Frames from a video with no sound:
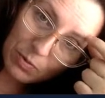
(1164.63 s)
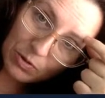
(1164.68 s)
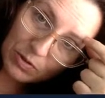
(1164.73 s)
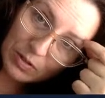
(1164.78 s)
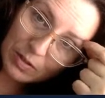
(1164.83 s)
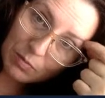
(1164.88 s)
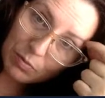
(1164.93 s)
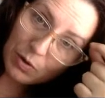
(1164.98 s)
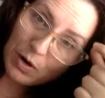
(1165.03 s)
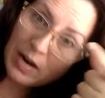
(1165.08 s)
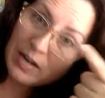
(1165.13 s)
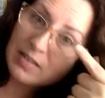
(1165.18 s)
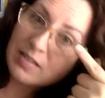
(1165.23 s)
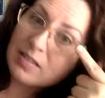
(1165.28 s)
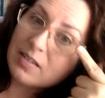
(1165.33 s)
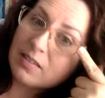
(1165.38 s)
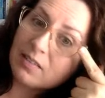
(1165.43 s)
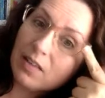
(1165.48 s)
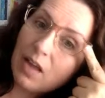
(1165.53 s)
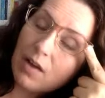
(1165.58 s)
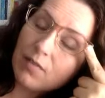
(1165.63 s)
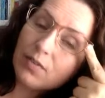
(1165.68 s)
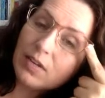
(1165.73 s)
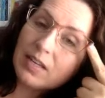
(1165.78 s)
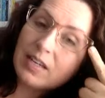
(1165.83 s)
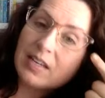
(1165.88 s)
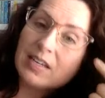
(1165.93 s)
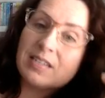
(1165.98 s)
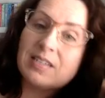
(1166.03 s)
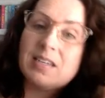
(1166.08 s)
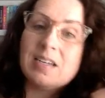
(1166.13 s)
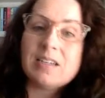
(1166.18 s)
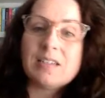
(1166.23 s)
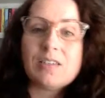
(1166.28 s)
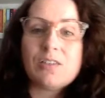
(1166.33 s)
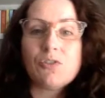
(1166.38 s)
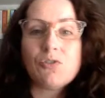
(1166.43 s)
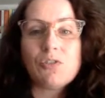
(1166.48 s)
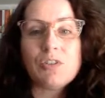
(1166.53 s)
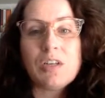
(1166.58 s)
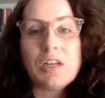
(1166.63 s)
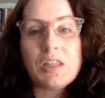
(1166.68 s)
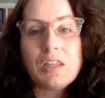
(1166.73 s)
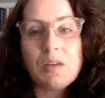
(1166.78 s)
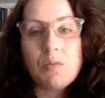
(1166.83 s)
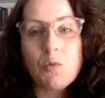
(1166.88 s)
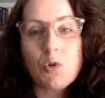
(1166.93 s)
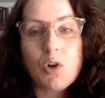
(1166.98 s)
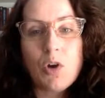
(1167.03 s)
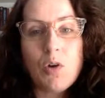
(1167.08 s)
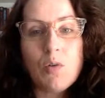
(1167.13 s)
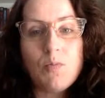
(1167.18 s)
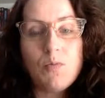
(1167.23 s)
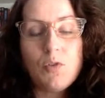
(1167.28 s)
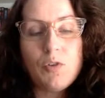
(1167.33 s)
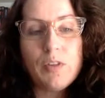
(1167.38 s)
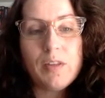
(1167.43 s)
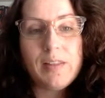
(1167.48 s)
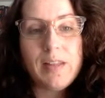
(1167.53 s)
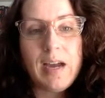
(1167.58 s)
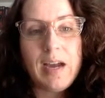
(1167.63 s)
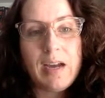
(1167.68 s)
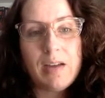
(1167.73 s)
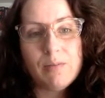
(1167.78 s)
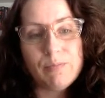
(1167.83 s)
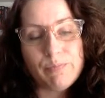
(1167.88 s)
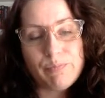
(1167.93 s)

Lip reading: are suppressed and love can exist, there's nothing more hopeful than that.